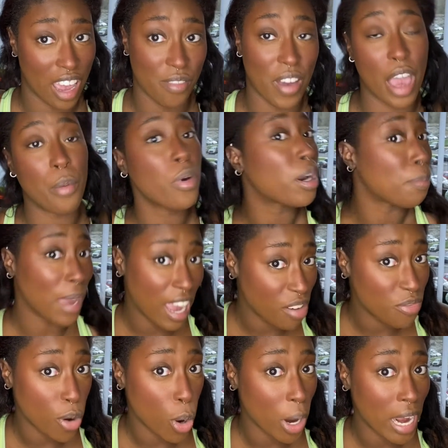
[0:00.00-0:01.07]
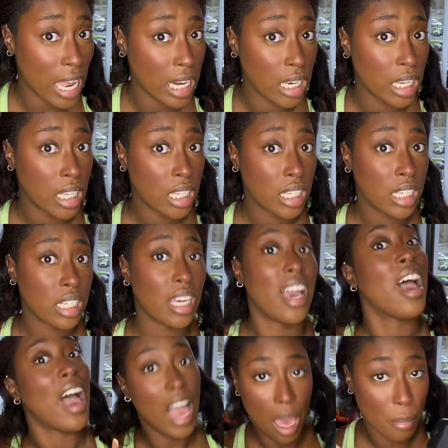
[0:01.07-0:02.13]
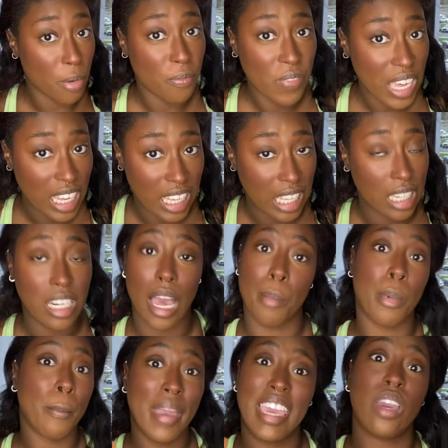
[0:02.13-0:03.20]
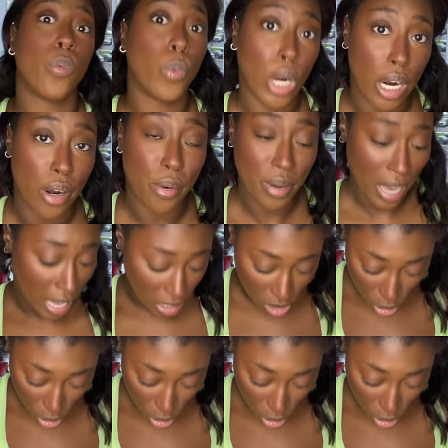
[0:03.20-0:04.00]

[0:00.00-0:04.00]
If I want to pay for it, I'm going to fake it. I'm going to make it work, okay?